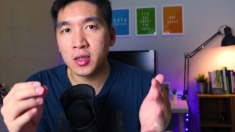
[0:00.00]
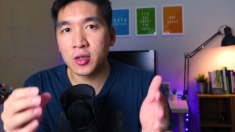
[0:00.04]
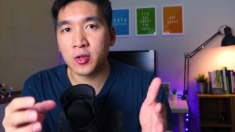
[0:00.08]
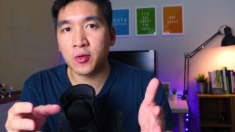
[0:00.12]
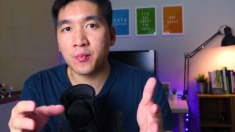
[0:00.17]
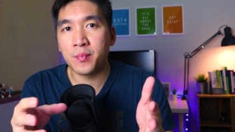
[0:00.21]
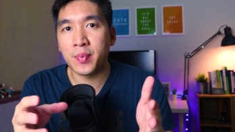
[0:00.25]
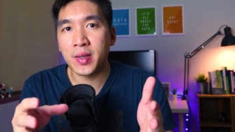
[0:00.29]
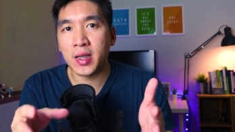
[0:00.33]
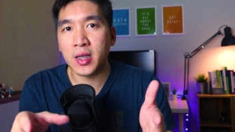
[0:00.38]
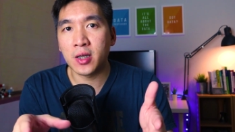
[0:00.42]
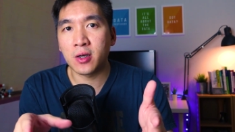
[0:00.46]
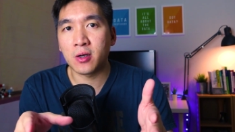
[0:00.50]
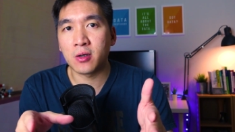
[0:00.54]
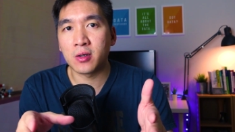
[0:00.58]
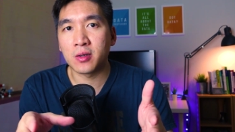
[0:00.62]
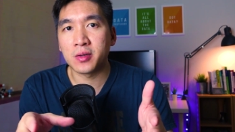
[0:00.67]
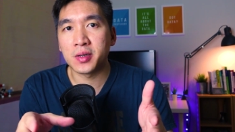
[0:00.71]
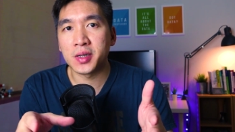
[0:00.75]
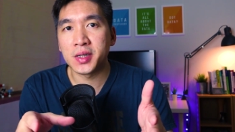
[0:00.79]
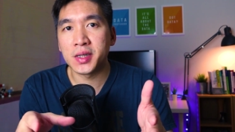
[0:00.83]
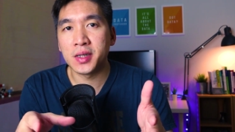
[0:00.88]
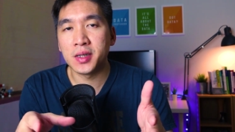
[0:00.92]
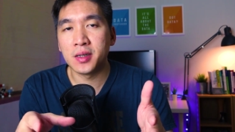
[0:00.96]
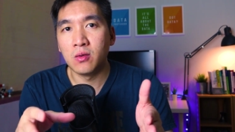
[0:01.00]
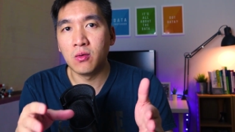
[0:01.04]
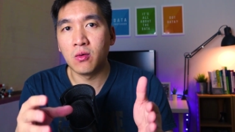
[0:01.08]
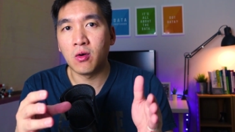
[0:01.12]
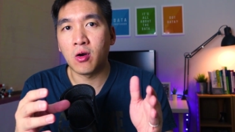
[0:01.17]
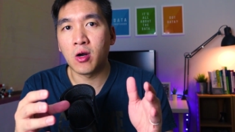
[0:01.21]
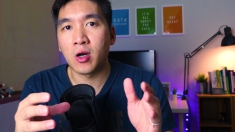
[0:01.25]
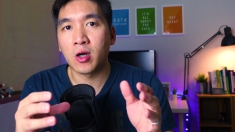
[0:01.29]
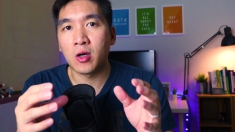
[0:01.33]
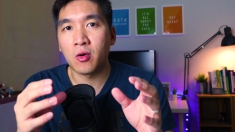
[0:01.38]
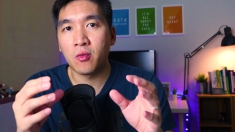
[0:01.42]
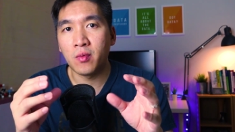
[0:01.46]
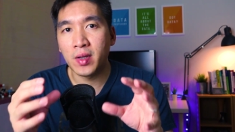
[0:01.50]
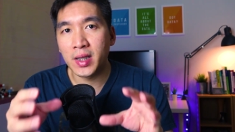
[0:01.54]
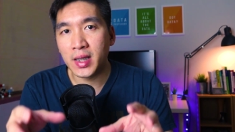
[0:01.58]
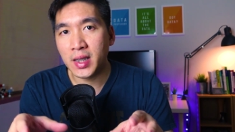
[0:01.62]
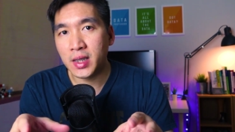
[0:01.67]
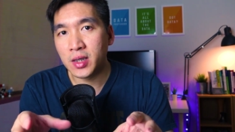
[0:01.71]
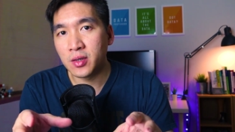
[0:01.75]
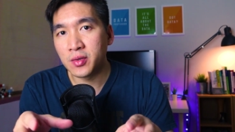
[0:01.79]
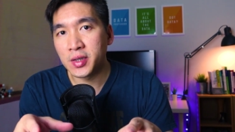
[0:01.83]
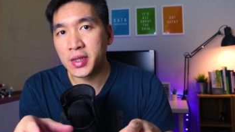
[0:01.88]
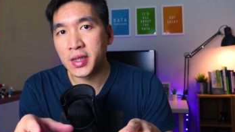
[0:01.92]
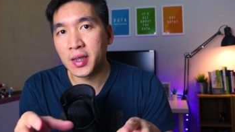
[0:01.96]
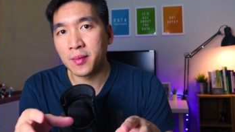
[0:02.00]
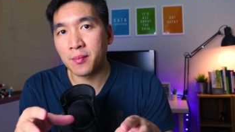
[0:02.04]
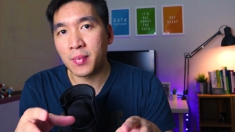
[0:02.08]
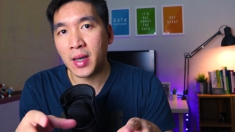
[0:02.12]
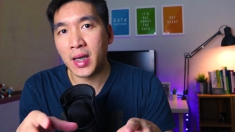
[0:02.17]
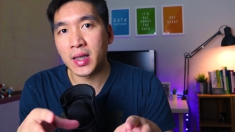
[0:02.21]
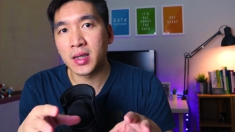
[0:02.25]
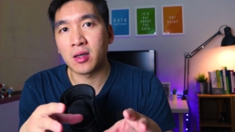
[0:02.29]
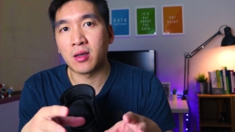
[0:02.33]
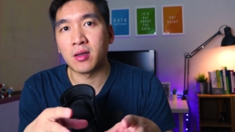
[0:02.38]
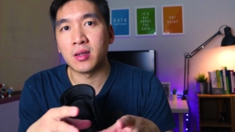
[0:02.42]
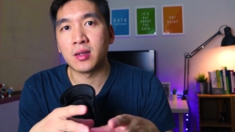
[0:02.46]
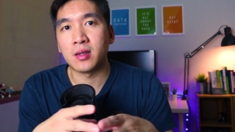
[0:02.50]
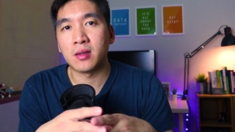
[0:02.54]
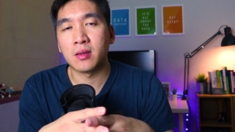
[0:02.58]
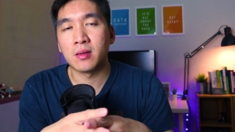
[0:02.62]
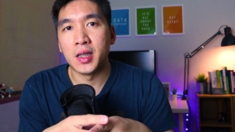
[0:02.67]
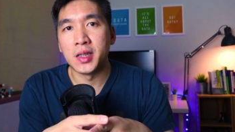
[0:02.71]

other peers who are already using Python.